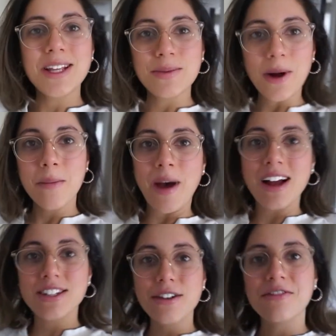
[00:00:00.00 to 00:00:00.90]
guys, welcome
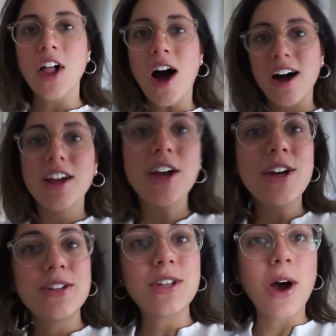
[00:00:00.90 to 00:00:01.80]
back to the vlog.
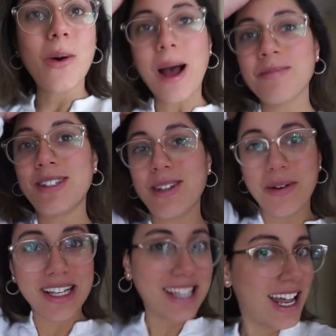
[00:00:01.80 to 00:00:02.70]
So I'm
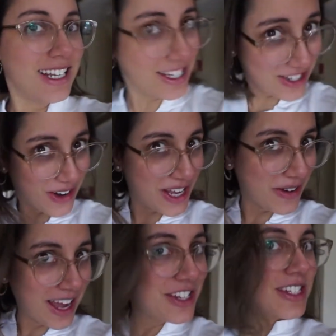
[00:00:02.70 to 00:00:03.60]
so excited to show
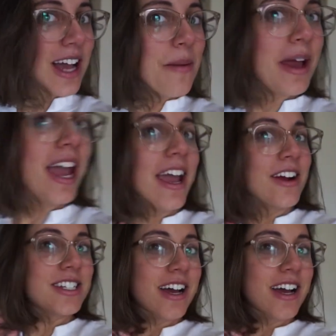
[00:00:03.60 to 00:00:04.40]
you. I just got my hair